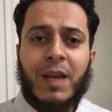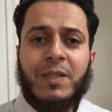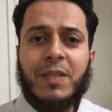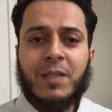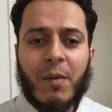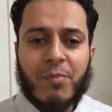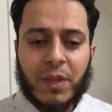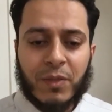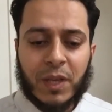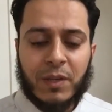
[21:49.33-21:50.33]
Is there
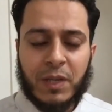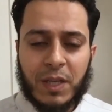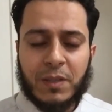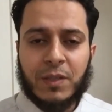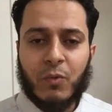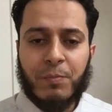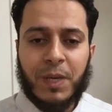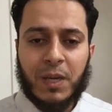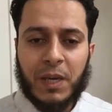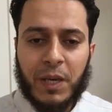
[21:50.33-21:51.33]
something that needs to
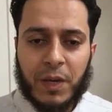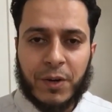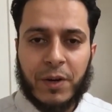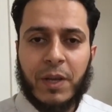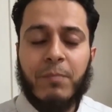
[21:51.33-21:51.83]
be here